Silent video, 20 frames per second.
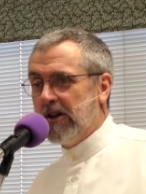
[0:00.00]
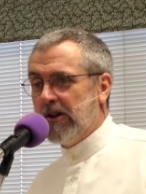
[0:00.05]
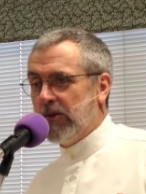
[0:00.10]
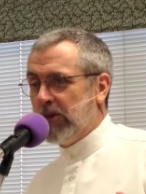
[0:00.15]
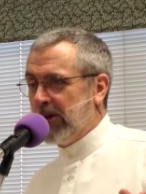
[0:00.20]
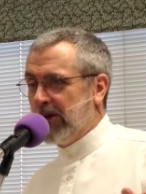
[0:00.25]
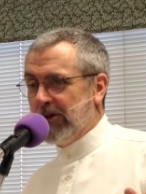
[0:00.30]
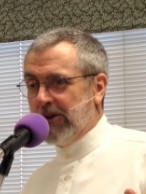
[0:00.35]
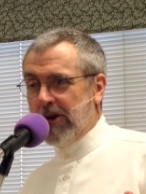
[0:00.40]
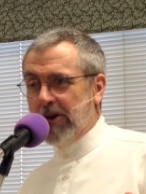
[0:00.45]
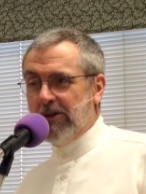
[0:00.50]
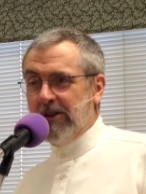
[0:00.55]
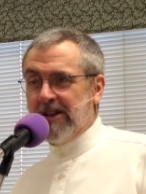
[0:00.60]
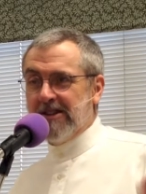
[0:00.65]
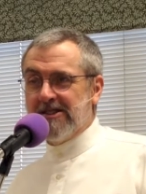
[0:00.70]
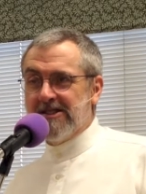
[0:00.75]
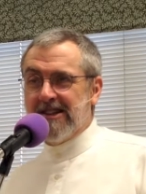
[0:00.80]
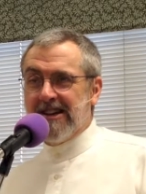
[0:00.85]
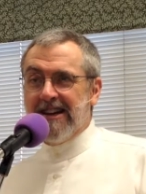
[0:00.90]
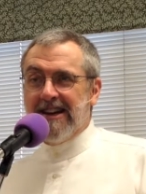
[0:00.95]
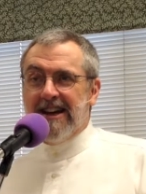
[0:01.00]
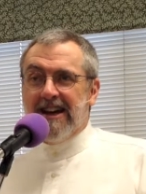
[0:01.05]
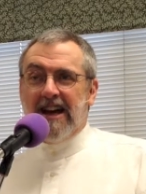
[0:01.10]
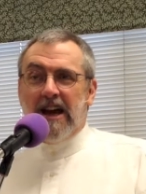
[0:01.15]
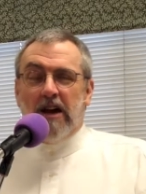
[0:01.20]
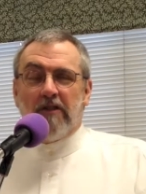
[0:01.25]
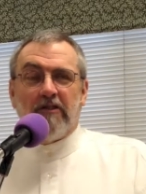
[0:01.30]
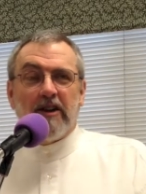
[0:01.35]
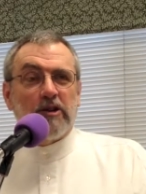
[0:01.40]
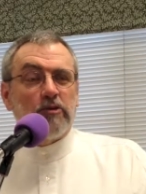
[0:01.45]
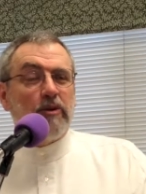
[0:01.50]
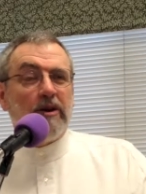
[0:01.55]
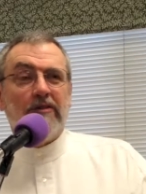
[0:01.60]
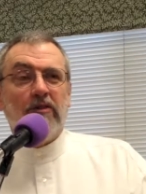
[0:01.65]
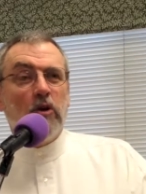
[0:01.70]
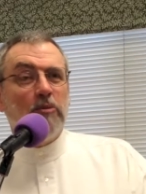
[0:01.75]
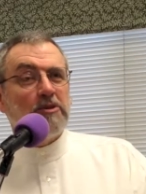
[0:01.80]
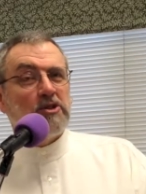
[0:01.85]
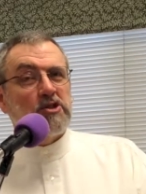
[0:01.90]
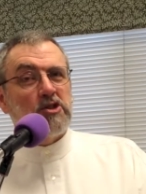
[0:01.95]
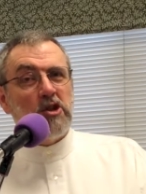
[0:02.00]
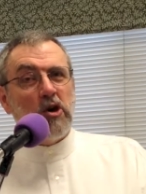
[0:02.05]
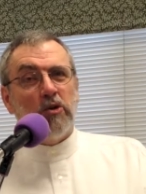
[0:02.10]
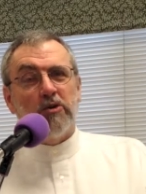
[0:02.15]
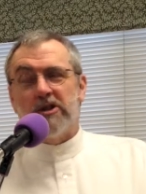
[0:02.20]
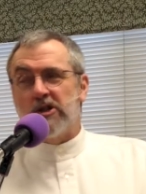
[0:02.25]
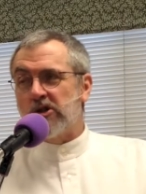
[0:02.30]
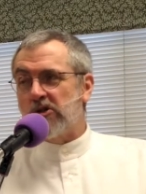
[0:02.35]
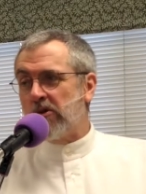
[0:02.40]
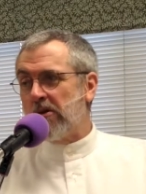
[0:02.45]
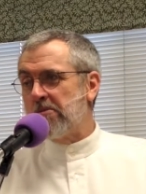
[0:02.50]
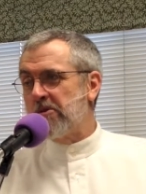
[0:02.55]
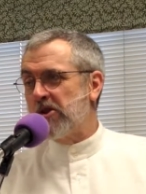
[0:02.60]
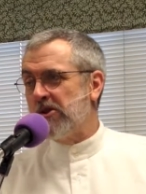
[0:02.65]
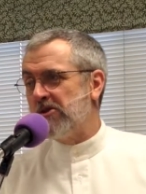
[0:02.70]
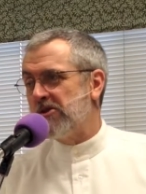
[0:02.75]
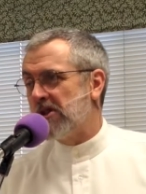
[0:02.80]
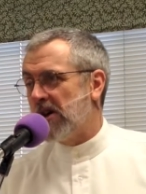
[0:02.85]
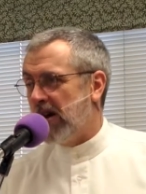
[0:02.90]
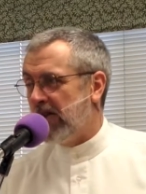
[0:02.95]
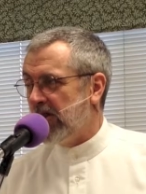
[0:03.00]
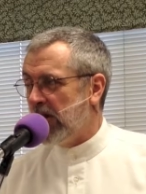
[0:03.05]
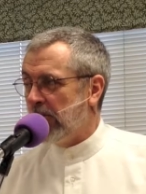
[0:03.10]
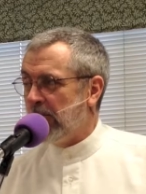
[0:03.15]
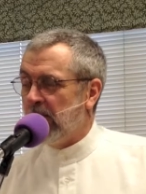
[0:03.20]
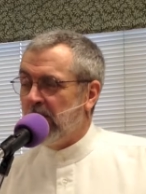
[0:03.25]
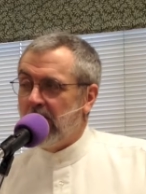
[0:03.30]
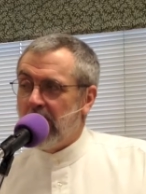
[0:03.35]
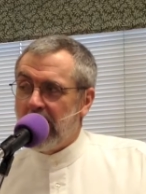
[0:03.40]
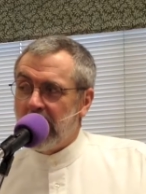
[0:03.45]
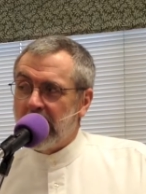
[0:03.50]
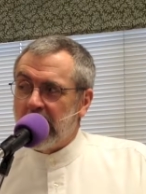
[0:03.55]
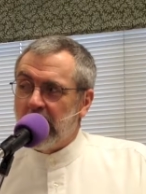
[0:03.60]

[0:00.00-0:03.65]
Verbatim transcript: We don't know this. In fact, we have almost no descriptions of him at all.